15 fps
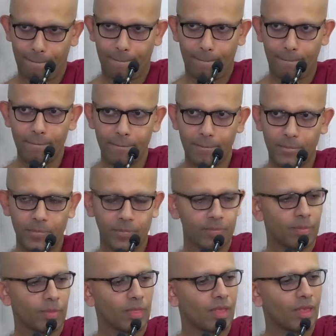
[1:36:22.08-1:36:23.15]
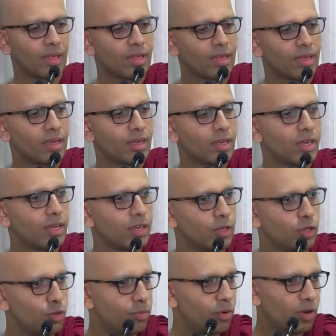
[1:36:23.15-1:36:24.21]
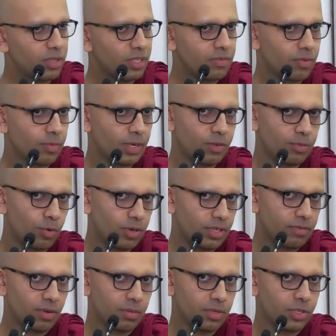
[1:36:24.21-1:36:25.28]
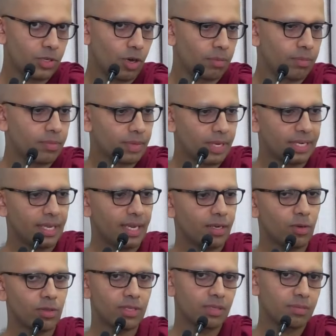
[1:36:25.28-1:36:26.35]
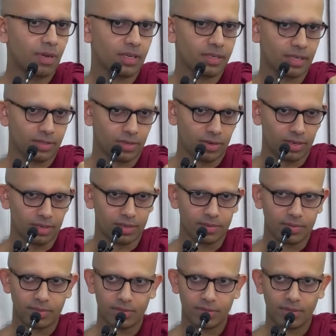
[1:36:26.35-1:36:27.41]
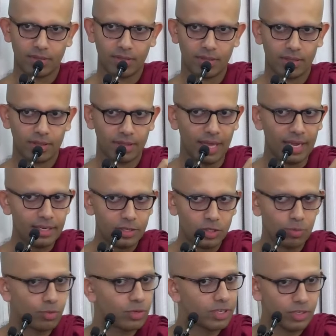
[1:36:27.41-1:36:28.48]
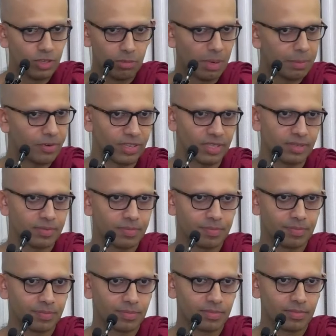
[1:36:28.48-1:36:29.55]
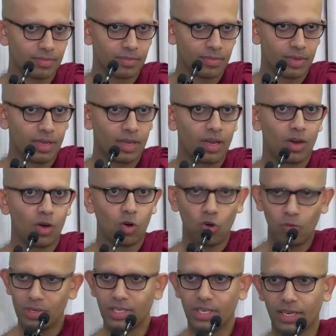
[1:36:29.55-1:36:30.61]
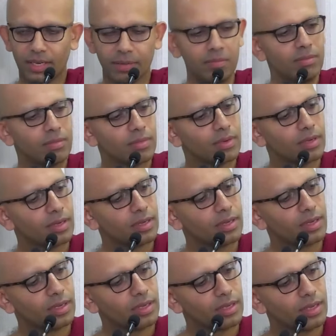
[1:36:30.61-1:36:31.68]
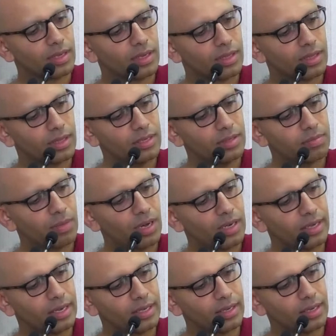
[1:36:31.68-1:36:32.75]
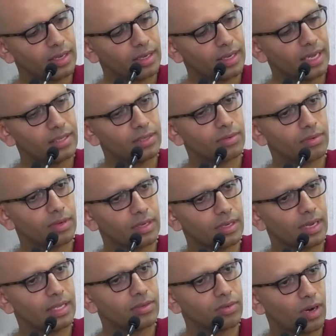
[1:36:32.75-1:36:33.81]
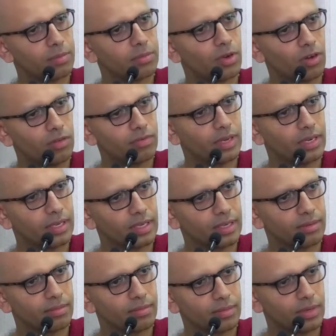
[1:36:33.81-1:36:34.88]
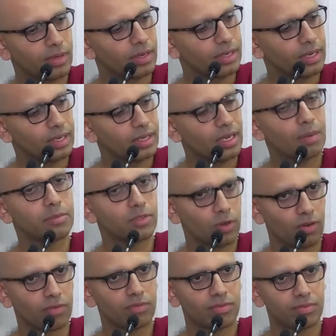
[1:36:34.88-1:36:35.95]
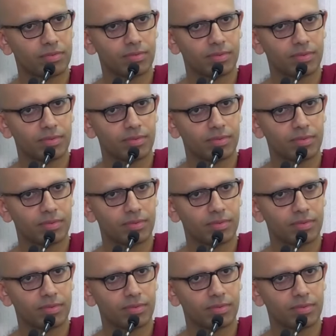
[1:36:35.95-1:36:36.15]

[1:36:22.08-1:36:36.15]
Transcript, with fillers: Hmm? You bought this from, when you bought it from the shop, it had all these markings on it. That you put into your memory. Over time, this marking it gets, it gets rubbed off and it, you know, it, it comes off.